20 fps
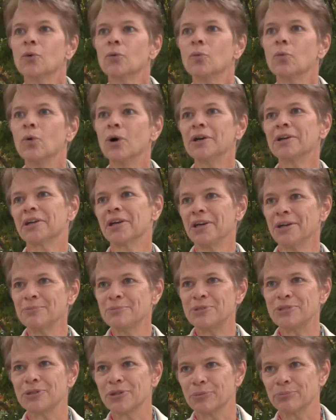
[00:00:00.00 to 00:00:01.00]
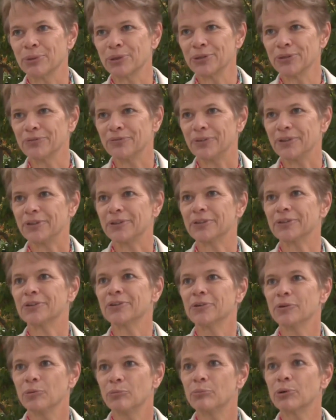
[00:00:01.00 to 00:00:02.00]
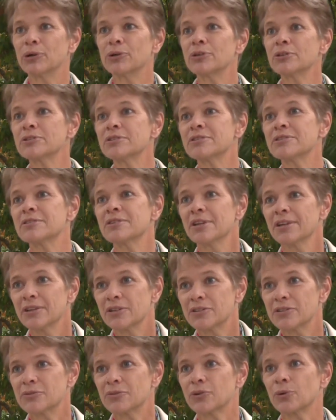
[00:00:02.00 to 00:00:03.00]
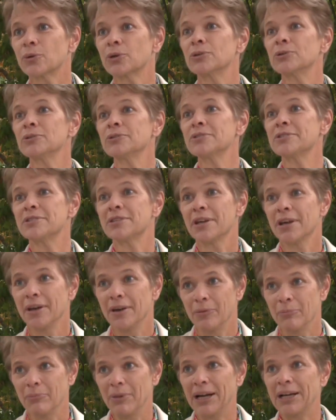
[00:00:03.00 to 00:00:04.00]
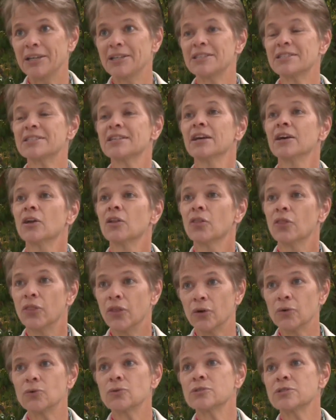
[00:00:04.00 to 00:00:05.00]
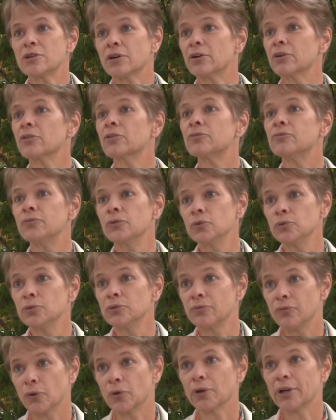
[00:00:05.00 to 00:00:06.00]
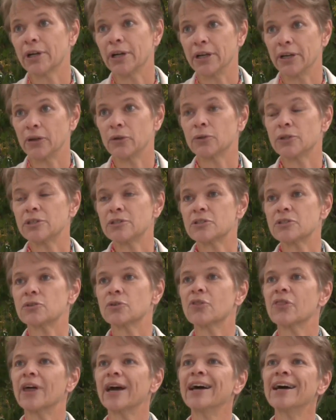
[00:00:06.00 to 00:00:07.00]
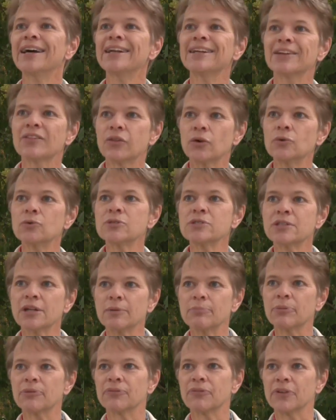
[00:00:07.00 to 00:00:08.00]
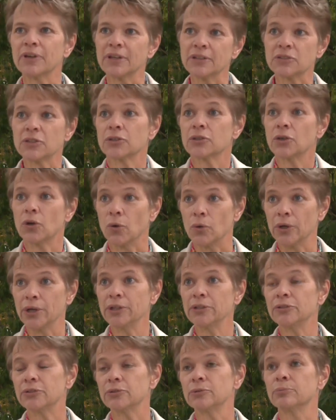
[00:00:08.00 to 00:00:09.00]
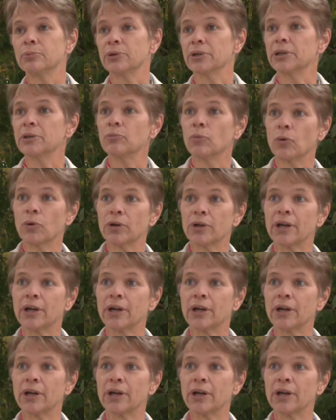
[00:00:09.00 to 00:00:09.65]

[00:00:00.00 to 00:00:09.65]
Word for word: what comes to your bird feeder? Birds, squirrels, mice, those are the food for coyotes. So that those type of things are going to bring more